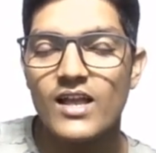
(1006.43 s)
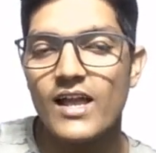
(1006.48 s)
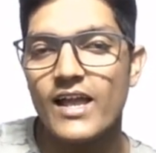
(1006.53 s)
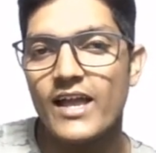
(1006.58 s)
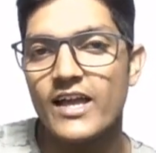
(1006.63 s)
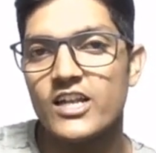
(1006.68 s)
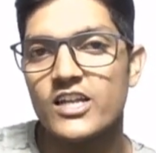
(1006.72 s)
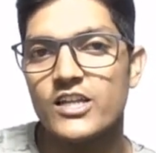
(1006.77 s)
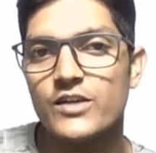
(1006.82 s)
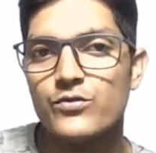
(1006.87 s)

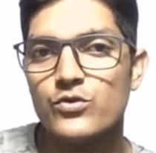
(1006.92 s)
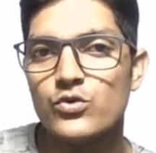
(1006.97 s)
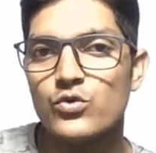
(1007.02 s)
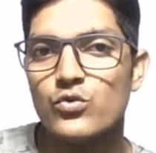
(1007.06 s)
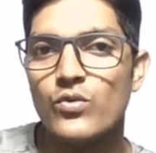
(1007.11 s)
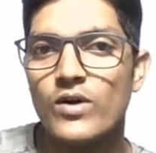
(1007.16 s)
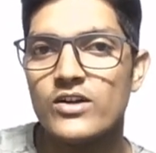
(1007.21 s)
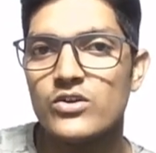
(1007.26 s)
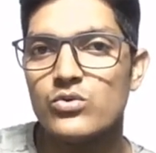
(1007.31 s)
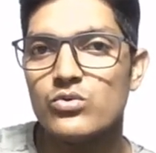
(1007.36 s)
And if you
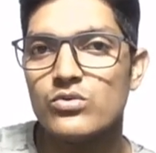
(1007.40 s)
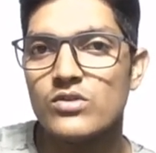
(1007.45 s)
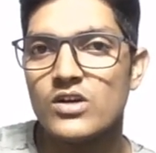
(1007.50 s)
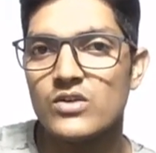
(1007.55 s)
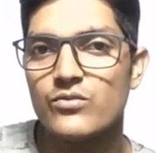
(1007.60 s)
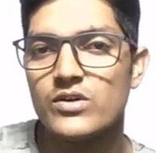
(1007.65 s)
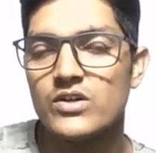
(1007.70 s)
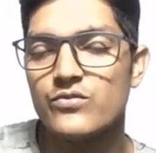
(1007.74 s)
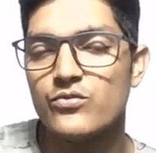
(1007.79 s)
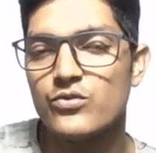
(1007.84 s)
want to
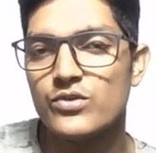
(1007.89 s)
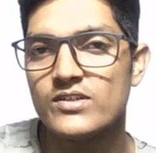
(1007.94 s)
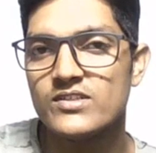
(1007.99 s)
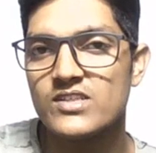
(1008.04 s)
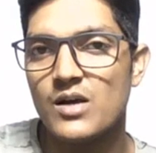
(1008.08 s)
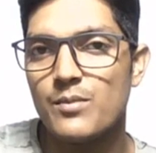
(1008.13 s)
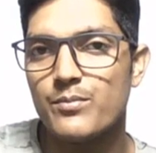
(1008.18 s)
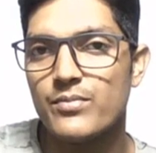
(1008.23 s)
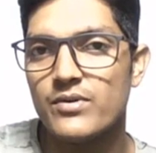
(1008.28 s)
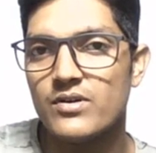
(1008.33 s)
convert, for
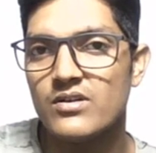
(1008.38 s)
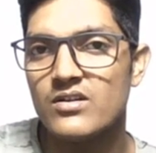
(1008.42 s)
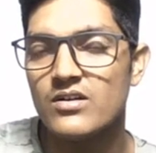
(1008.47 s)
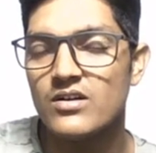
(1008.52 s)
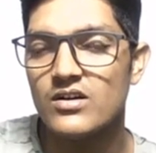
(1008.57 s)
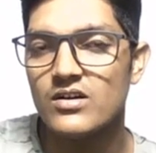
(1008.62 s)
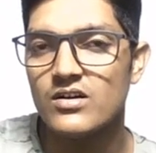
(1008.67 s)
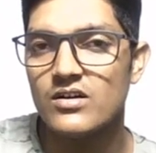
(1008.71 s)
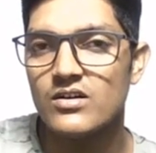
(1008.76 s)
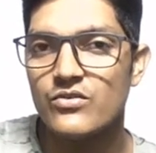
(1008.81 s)
example,
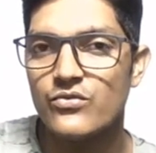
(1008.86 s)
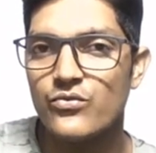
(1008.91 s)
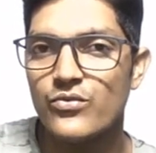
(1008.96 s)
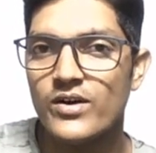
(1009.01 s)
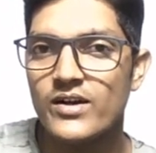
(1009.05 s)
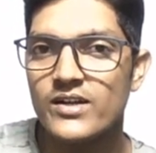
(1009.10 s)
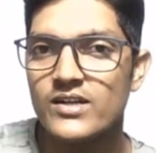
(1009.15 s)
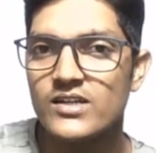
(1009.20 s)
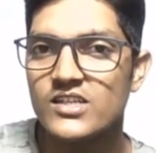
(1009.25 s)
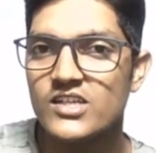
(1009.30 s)

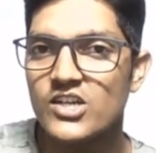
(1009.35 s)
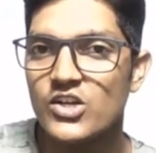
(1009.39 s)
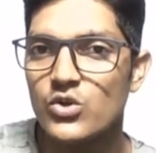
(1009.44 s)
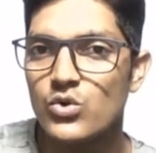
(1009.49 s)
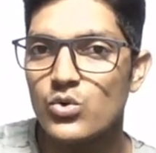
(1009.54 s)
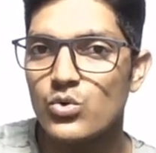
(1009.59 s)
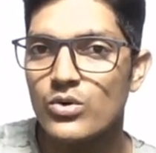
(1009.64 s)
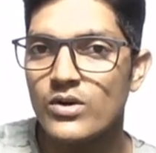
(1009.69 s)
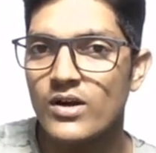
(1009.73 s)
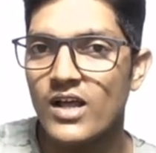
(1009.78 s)
1
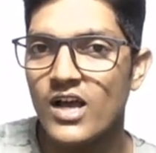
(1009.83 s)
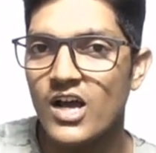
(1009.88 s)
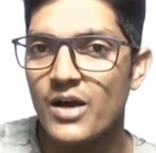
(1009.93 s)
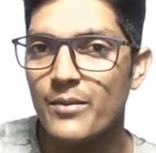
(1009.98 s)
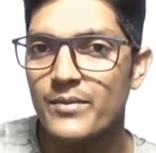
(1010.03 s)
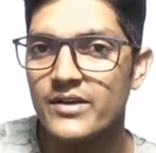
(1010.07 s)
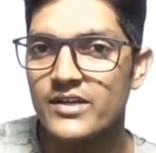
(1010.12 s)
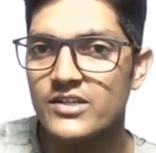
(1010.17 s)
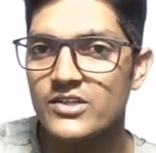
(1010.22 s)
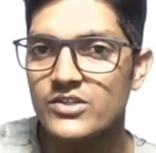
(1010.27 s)

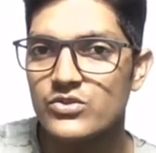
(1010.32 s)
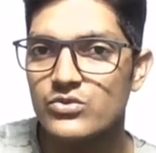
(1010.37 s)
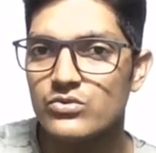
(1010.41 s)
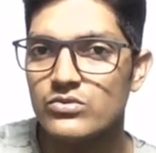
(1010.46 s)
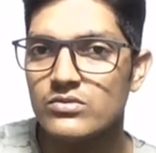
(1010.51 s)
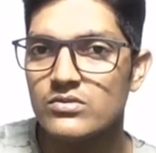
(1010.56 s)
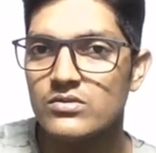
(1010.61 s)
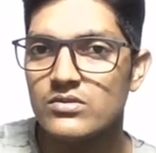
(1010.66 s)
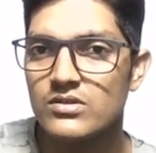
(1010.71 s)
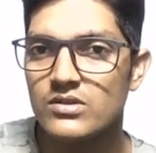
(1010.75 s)
kilogram
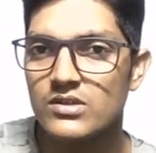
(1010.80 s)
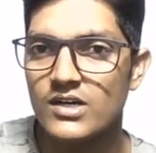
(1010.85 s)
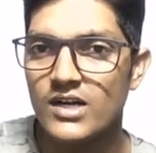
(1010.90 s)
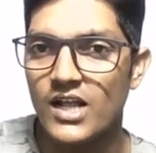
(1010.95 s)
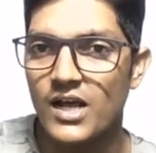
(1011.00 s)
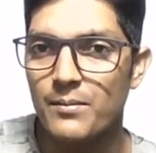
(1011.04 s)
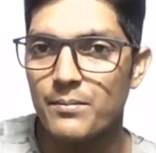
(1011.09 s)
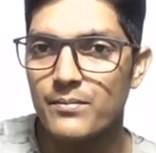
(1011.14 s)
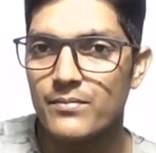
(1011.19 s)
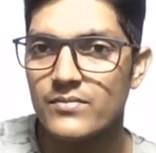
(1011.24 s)
into
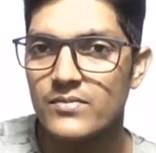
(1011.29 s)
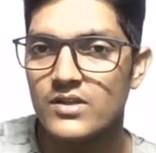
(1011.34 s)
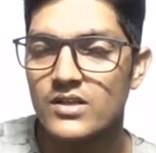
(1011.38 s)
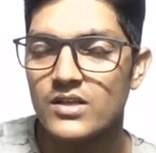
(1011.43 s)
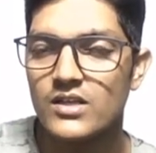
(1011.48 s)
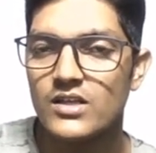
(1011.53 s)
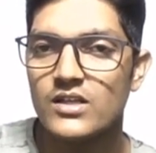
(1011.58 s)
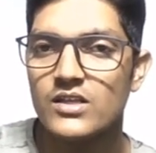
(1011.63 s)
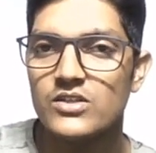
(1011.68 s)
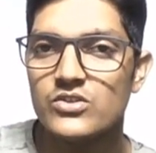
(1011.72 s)
gram,
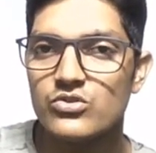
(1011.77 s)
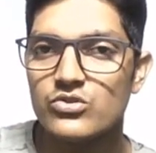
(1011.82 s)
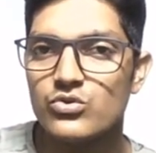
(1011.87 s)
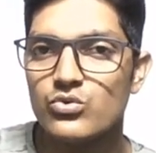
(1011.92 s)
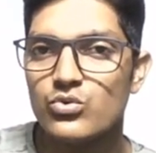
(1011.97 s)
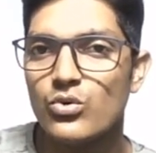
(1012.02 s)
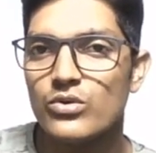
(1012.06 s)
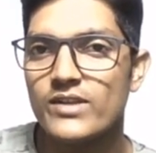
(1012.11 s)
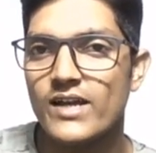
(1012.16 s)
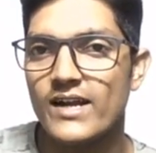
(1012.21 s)
so you
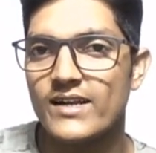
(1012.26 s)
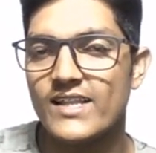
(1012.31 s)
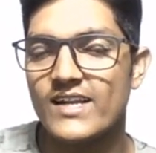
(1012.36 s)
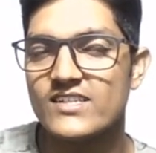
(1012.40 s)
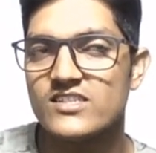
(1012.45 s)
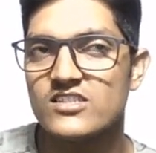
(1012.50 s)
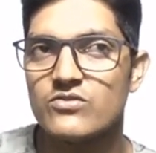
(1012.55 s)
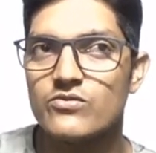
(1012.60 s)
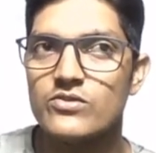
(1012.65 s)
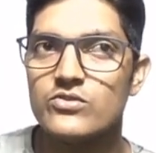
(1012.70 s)
know that that
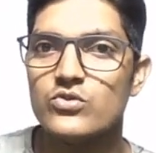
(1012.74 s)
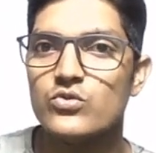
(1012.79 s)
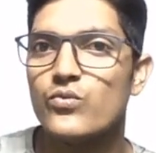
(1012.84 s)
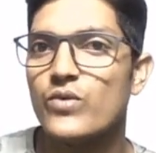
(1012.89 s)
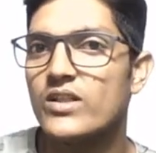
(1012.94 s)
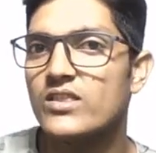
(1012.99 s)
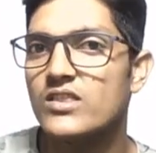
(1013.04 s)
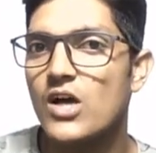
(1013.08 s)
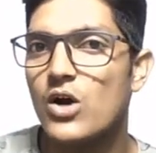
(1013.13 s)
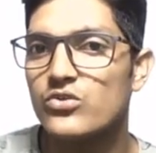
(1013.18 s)
is equal to
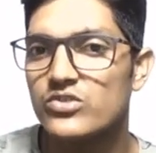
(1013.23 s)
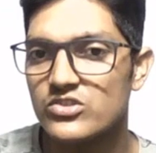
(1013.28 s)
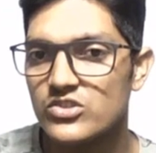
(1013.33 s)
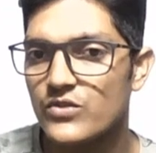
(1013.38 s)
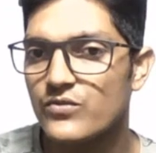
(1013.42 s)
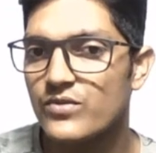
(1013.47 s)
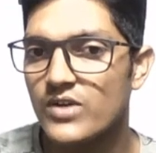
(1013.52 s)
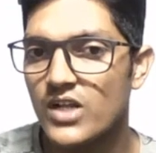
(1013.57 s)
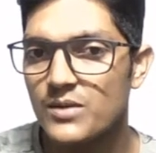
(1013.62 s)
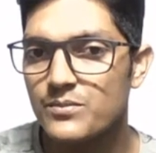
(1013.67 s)
1000
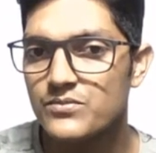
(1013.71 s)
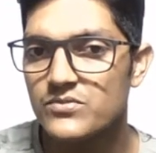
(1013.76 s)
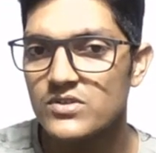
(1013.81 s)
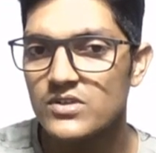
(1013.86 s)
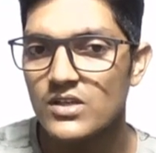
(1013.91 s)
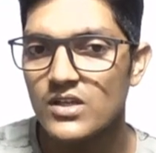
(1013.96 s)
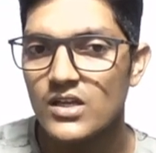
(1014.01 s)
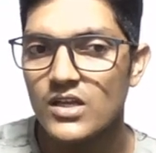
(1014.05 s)
of grams.